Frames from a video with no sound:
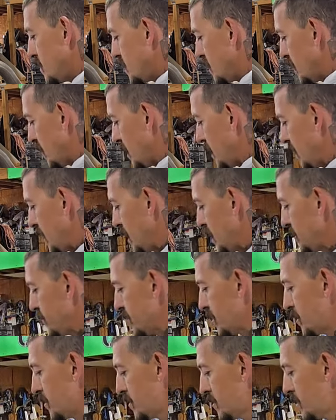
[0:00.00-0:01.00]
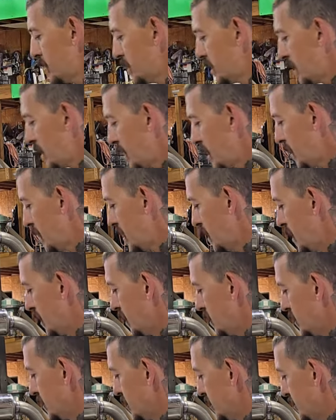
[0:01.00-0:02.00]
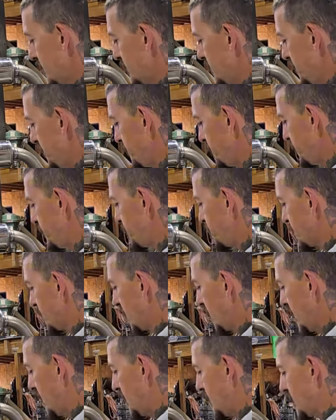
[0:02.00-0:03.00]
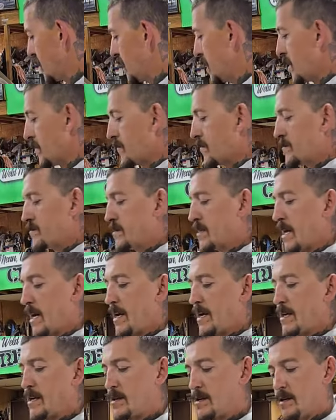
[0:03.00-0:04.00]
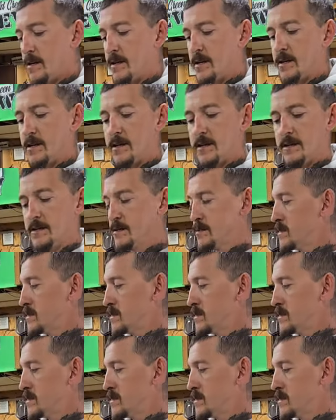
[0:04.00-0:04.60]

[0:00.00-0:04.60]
diameter. And I got it from Tycon.